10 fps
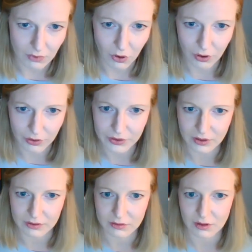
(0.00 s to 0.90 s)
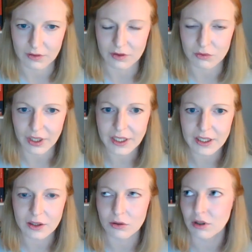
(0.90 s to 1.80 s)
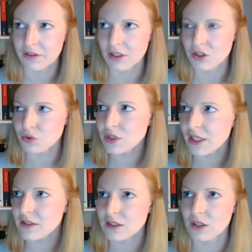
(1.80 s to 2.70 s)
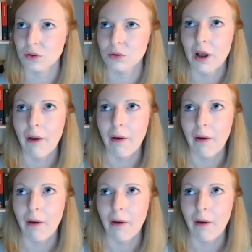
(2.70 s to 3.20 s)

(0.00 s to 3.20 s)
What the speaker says: heard on the radio, I think 2 days ago,